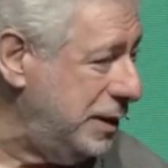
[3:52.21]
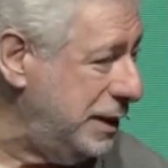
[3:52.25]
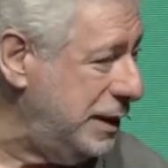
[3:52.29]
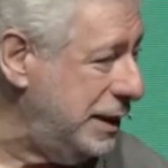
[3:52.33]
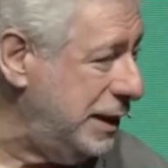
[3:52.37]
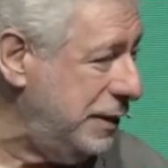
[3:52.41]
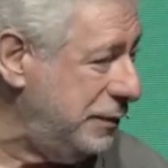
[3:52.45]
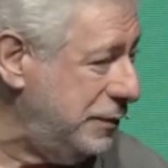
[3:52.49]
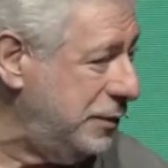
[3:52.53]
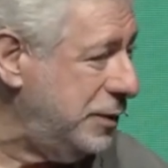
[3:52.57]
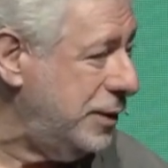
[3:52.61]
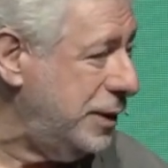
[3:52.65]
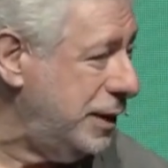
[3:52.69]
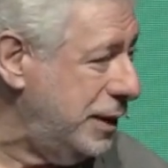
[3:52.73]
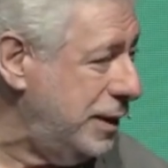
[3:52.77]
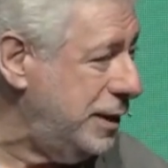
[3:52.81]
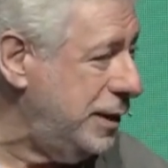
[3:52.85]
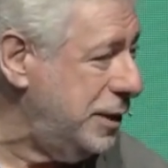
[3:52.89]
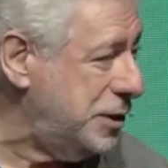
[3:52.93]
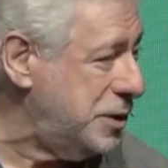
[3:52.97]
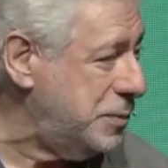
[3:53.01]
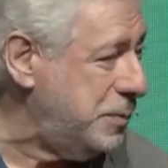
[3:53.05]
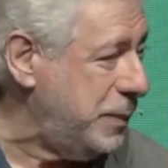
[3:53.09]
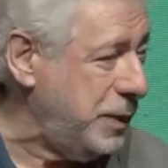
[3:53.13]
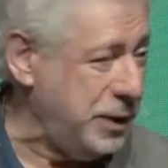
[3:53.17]
And after
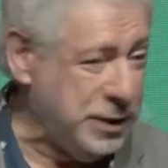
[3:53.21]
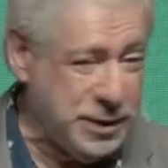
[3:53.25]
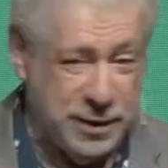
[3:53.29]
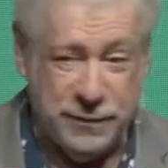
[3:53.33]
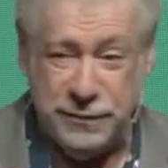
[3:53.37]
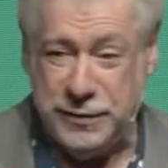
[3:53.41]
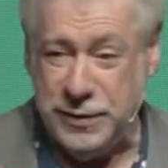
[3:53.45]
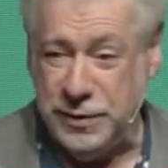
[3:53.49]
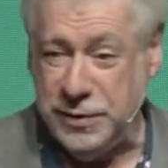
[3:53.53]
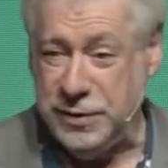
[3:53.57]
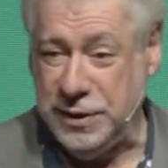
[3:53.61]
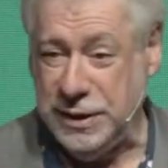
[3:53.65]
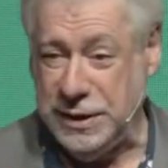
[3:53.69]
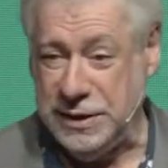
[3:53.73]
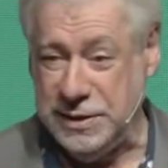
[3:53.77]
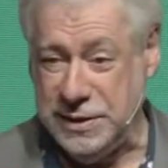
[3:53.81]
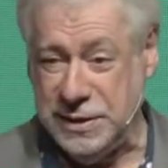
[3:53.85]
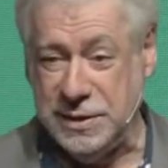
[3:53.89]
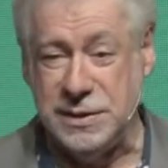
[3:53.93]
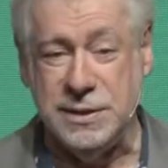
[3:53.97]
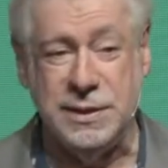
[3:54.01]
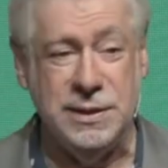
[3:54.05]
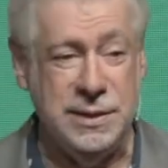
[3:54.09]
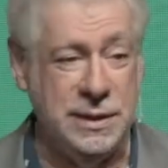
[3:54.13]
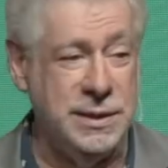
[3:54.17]
I spoke a few things, he
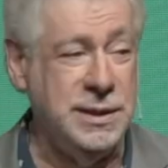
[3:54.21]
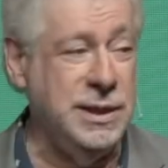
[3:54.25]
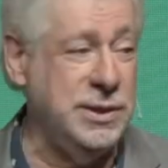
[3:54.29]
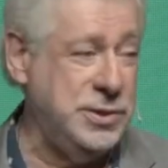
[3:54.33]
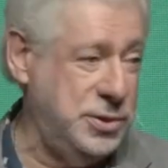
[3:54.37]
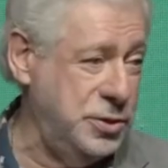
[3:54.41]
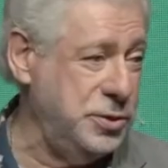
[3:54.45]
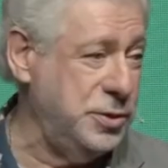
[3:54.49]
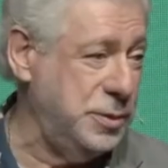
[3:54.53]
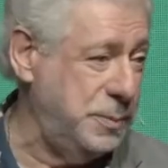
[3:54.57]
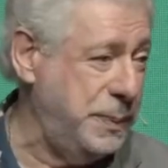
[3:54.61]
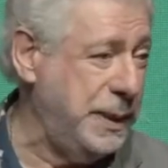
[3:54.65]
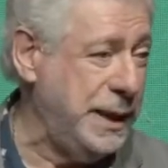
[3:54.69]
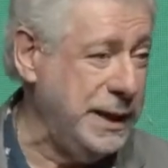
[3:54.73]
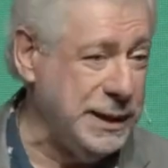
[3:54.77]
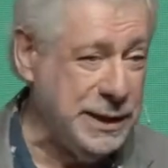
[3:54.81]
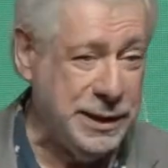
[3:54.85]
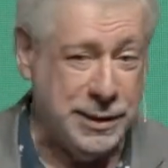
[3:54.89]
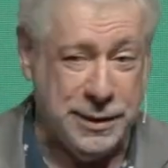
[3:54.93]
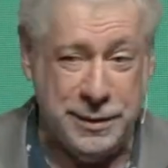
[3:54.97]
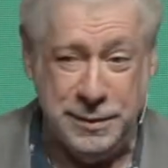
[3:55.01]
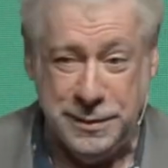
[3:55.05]
says, yes, you're a pagan.